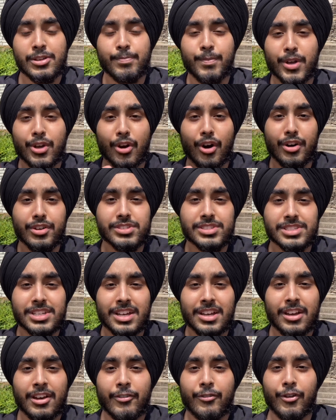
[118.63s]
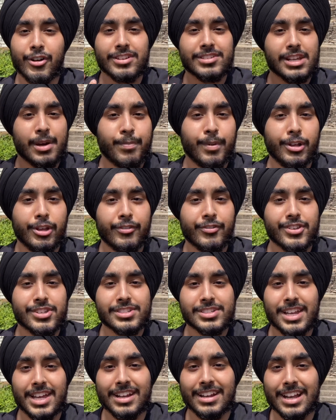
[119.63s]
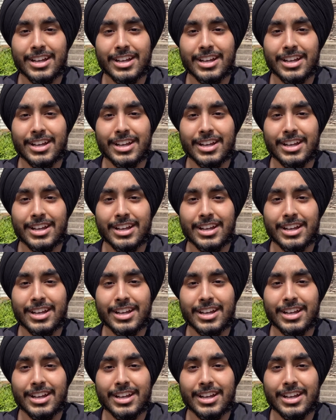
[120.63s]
Because for example, if you're staying